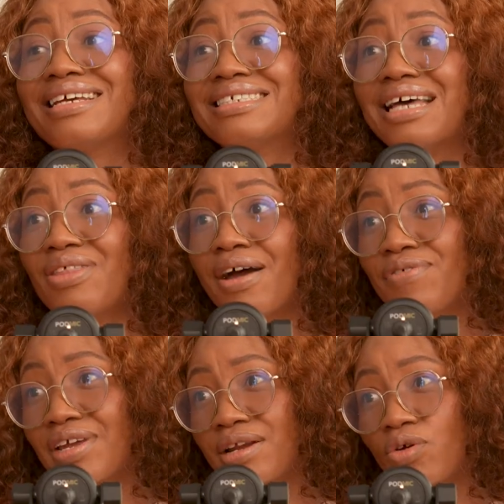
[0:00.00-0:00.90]
the South
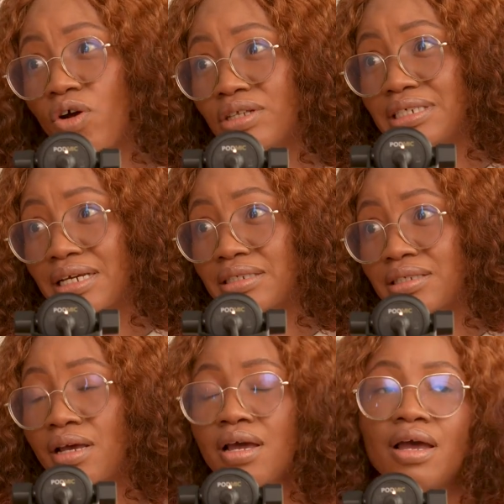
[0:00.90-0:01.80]
African
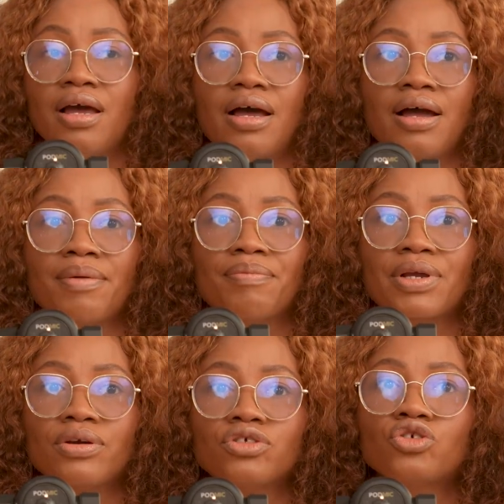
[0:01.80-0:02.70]
context.
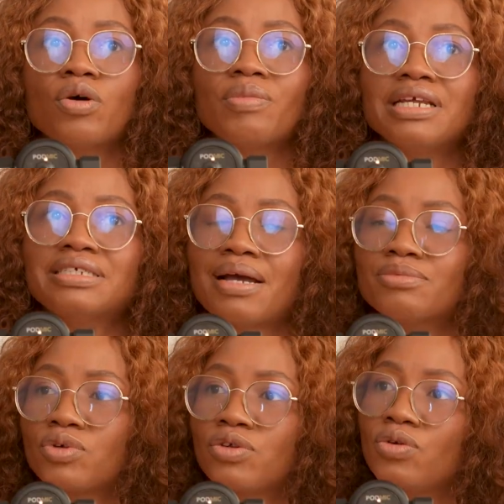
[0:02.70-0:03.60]
Because so many
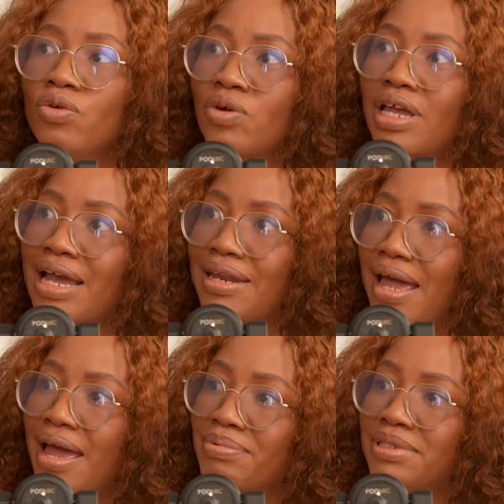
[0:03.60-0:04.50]
times when you look at
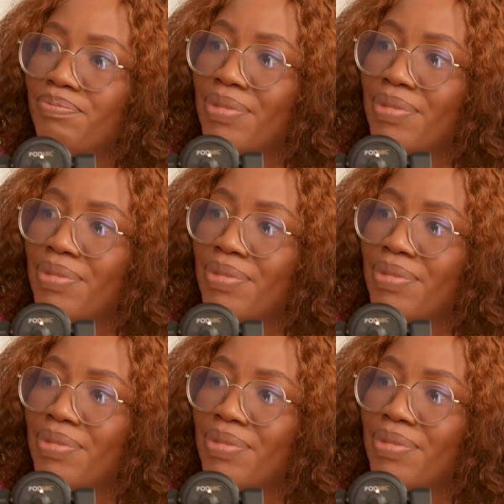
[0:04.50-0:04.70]
apps